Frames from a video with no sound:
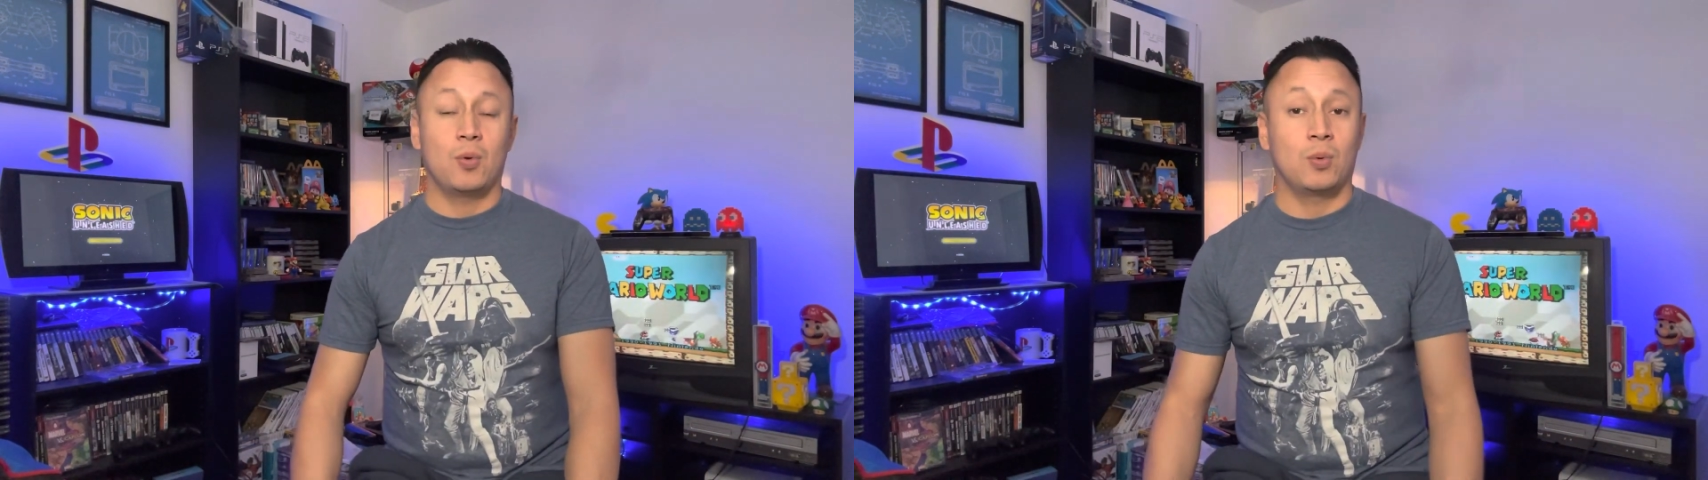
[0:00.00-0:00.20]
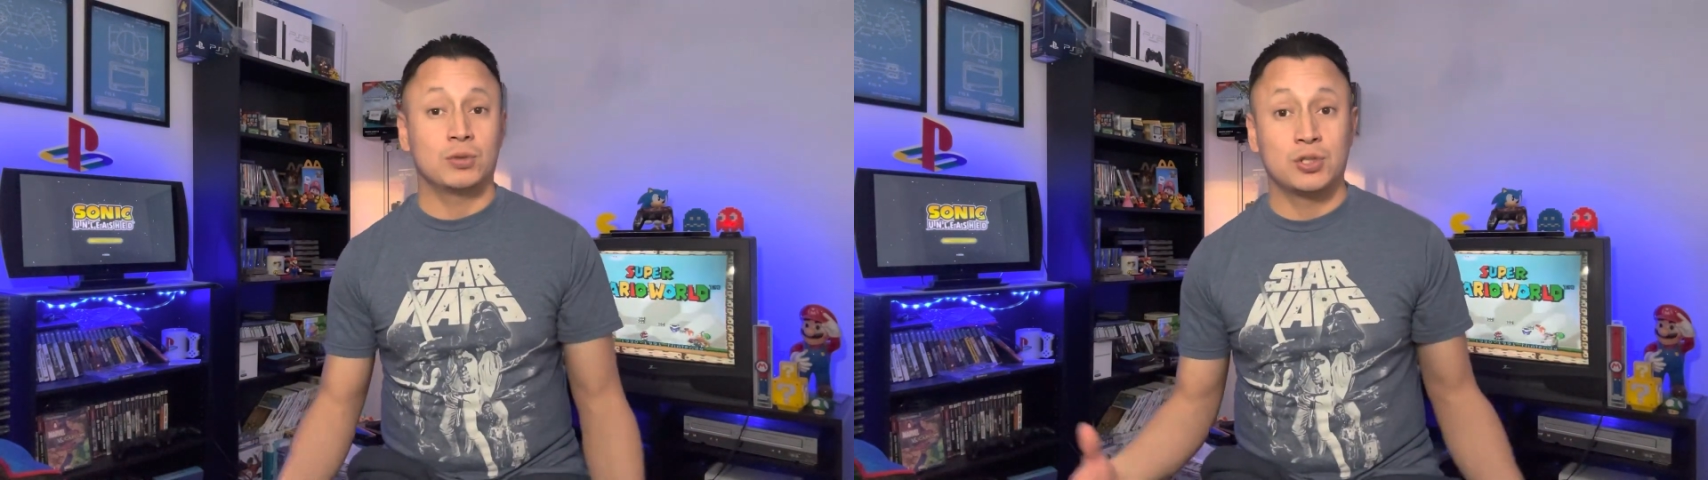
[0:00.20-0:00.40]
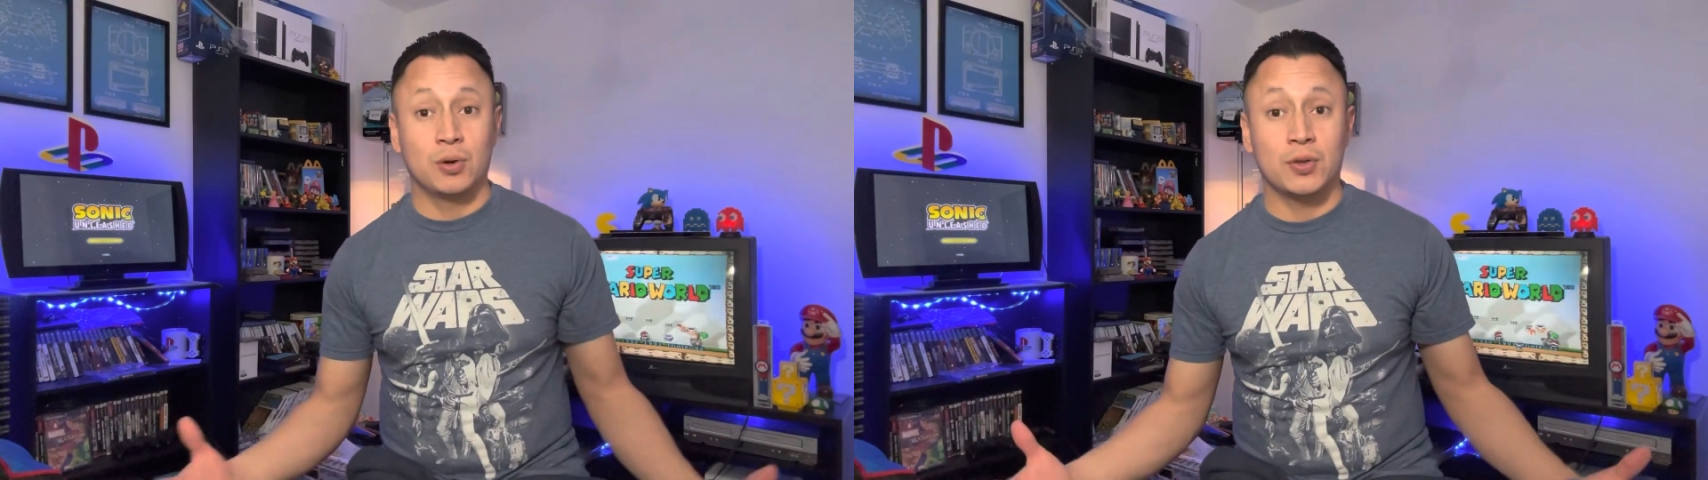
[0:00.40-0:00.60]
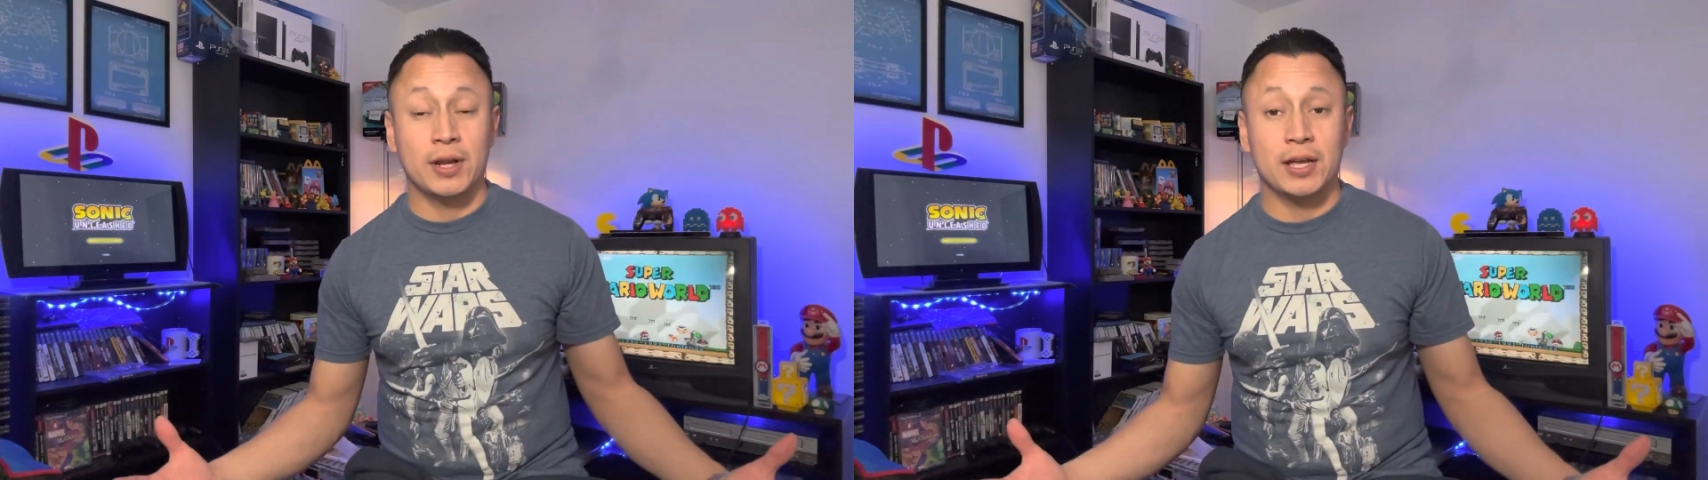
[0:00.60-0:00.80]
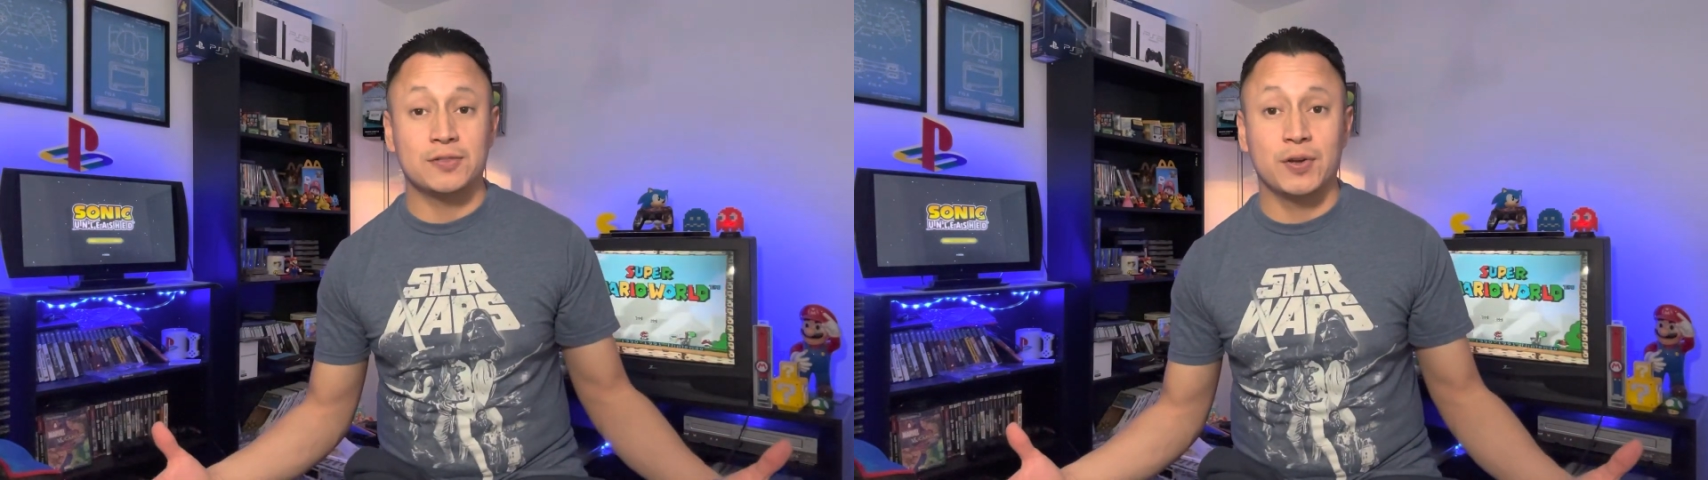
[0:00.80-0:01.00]
we'll see you on the
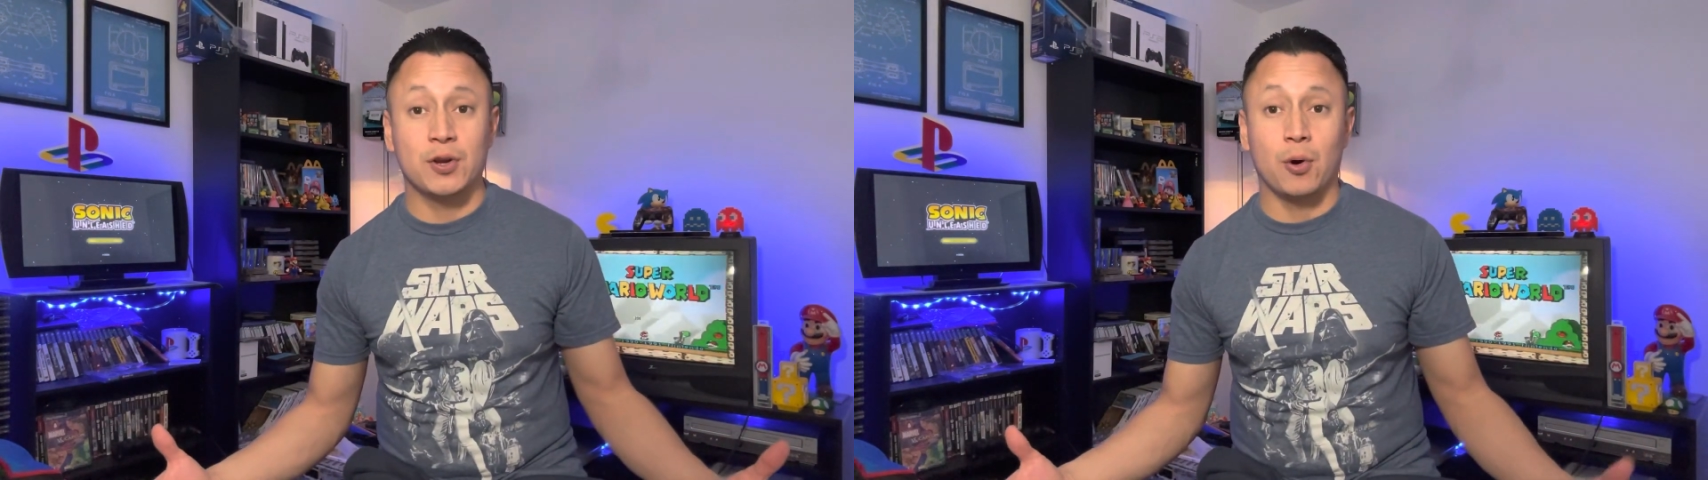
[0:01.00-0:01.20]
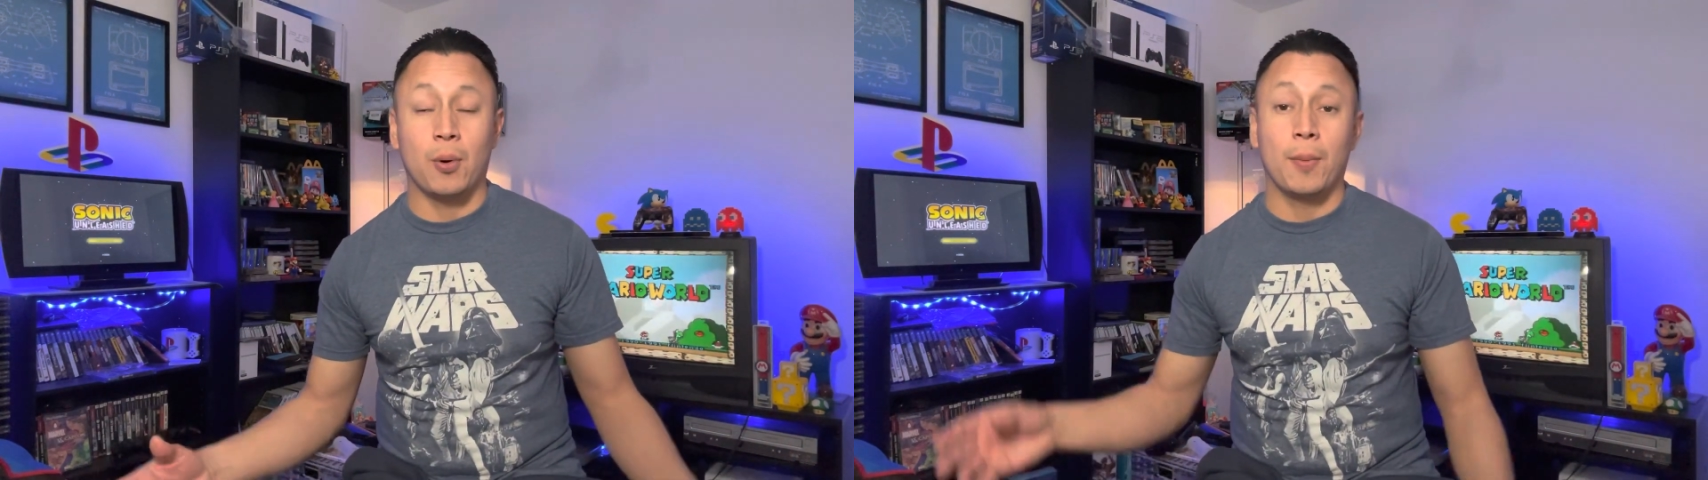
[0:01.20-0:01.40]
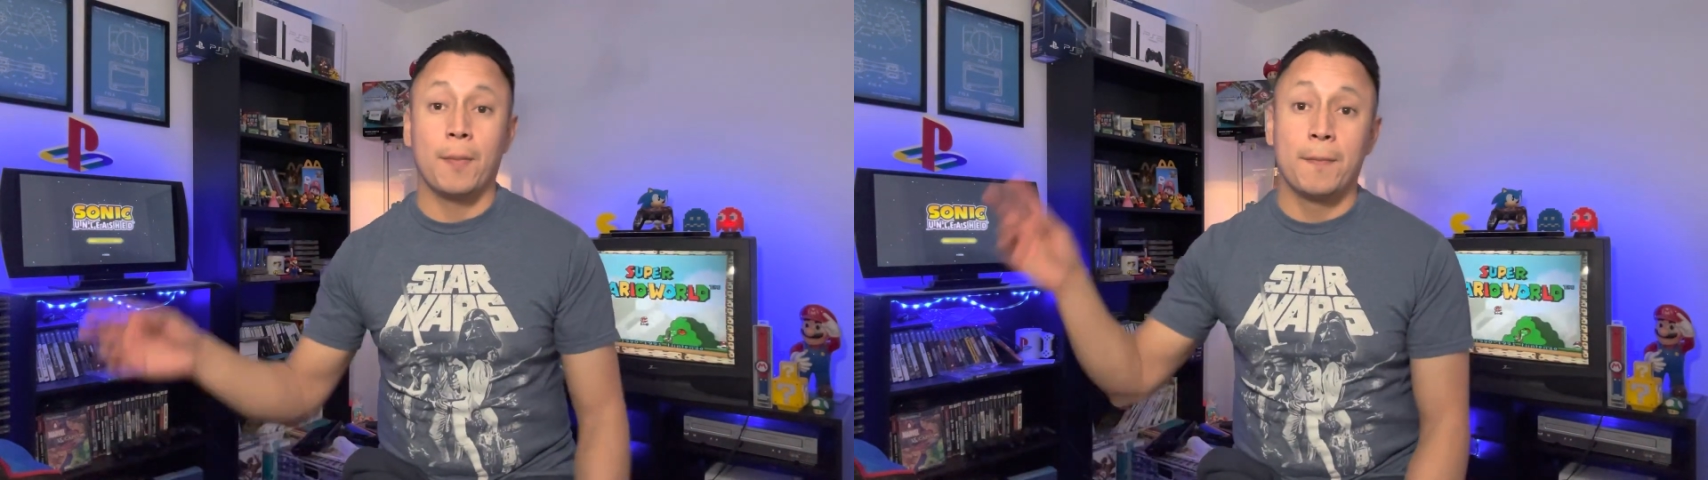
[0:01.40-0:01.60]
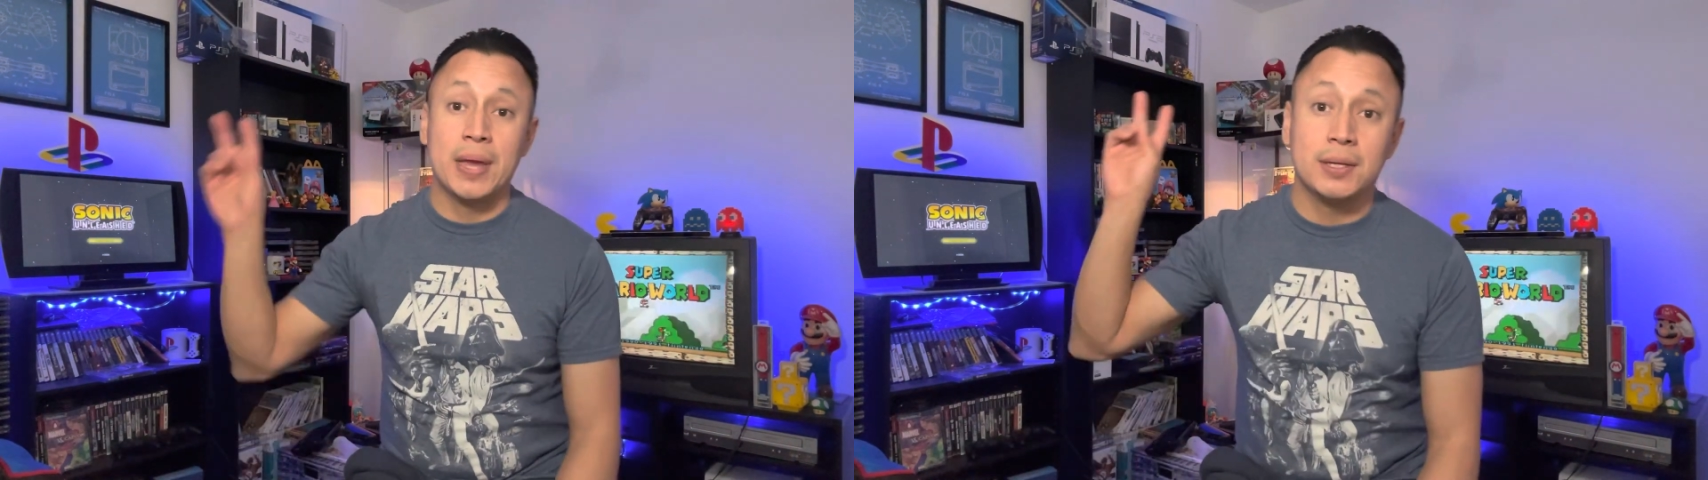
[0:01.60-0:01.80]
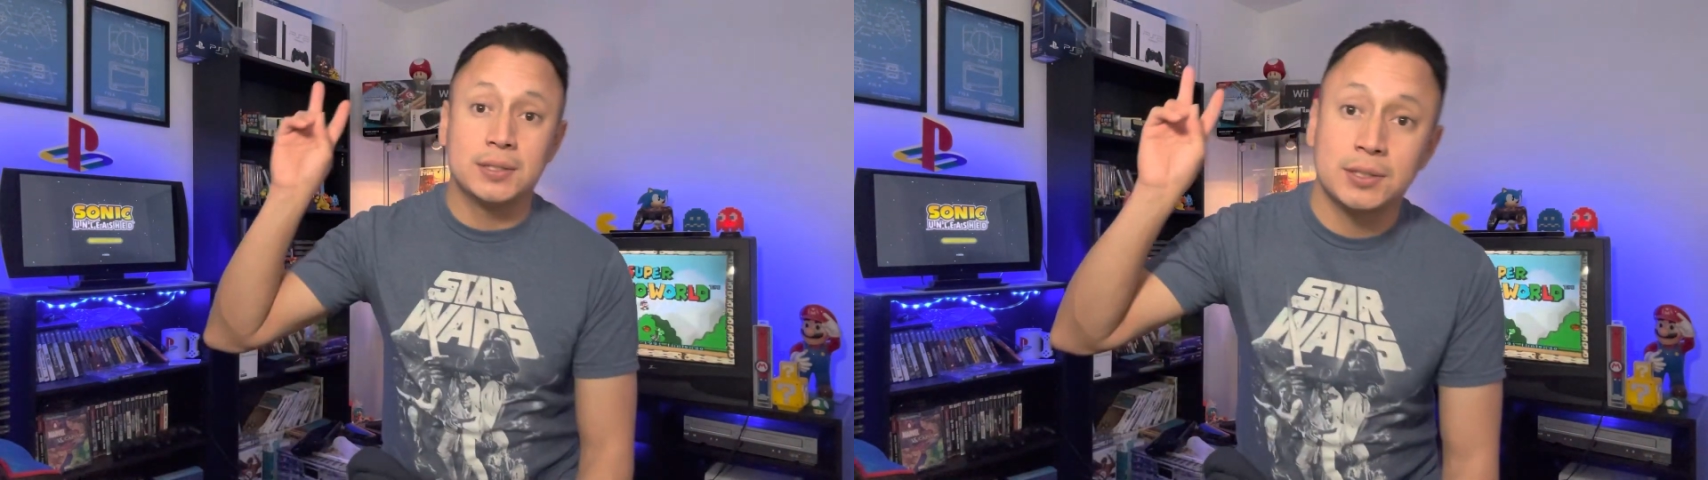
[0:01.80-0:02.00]
next video.
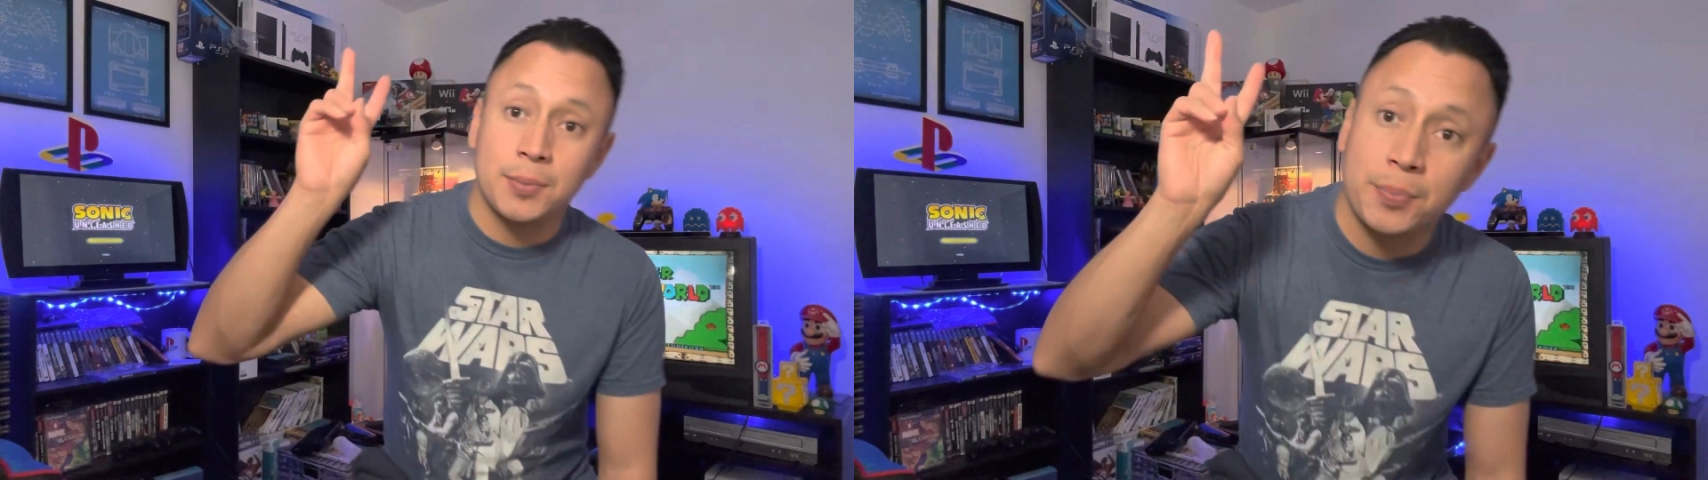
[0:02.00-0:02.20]
Peace.